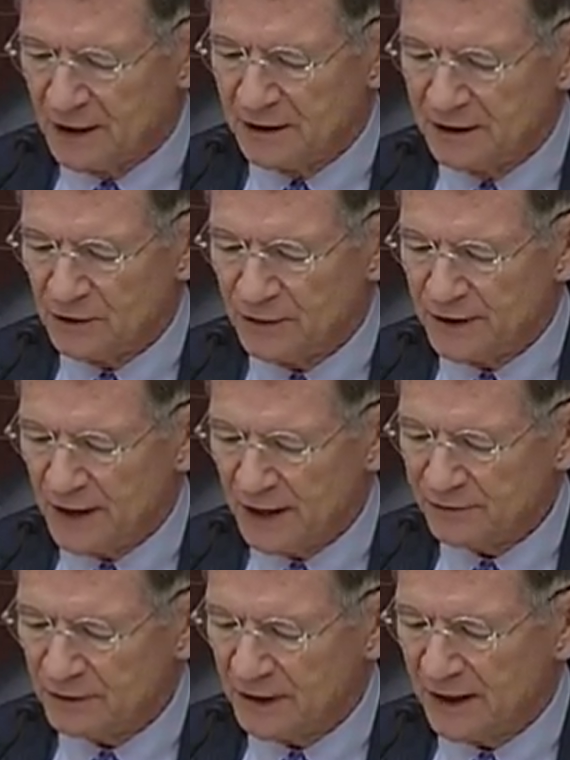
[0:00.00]
DOE
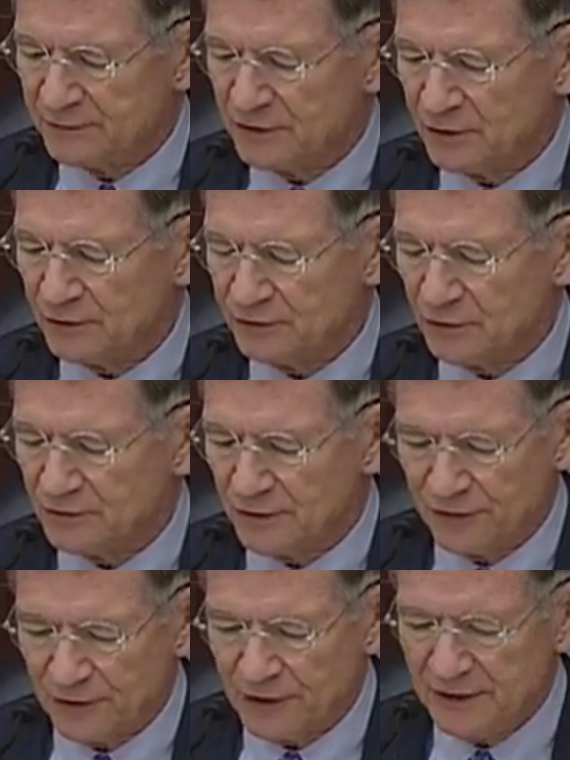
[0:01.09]
National Labs host over
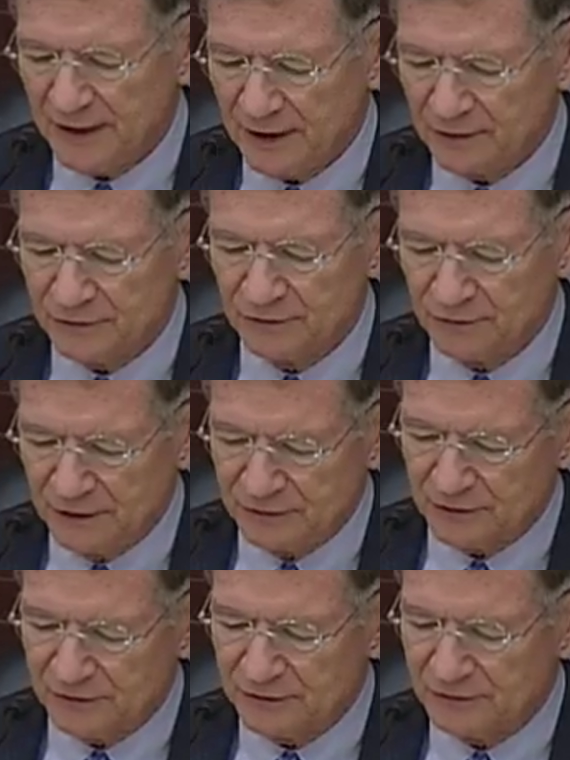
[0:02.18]
30,000
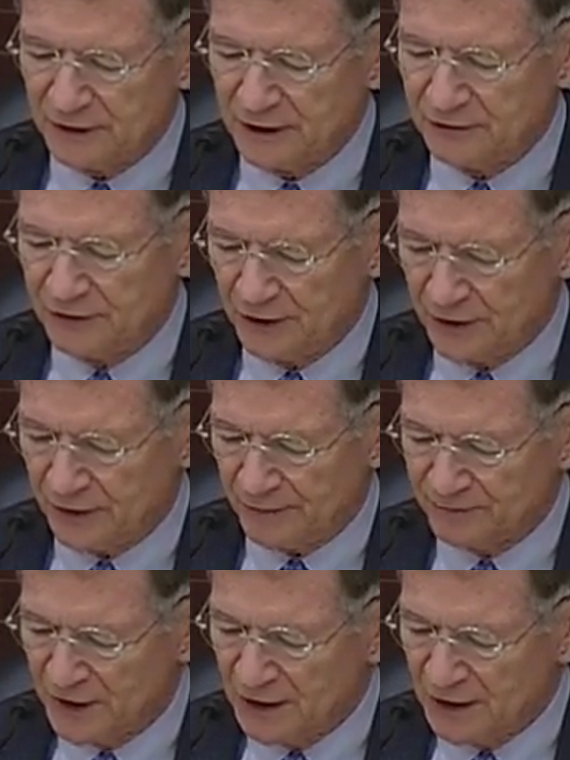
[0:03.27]
researchers each year.